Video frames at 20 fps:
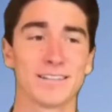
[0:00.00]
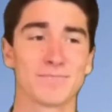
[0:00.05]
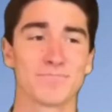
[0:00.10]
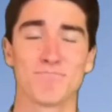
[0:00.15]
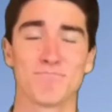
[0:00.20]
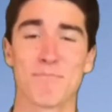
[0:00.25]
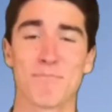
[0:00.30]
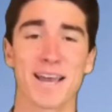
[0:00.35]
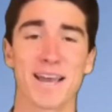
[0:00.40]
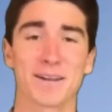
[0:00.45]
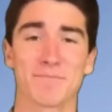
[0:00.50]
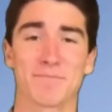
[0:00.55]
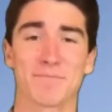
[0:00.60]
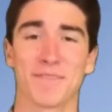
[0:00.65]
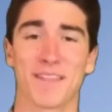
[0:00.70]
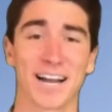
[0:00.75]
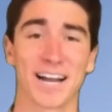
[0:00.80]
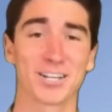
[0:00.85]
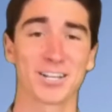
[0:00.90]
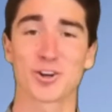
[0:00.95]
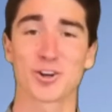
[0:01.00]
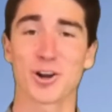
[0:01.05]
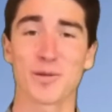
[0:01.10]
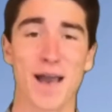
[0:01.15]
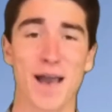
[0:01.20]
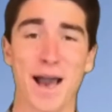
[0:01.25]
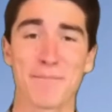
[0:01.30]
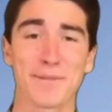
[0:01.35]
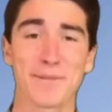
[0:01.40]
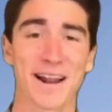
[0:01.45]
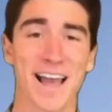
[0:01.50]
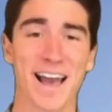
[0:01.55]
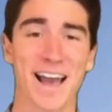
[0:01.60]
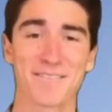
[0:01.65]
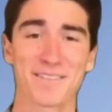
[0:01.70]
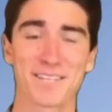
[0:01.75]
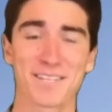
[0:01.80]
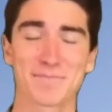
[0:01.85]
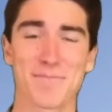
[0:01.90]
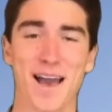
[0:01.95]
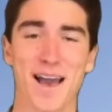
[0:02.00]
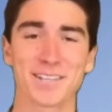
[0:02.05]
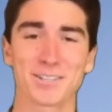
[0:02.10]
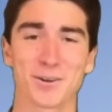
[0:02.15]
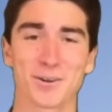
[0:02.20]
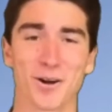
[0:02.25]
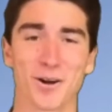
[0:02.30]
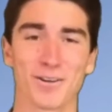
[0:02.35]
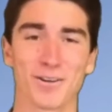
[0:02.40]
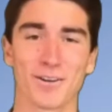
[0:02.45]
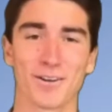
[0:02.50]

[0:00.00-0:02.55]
man, I sure am happy to have this mask on.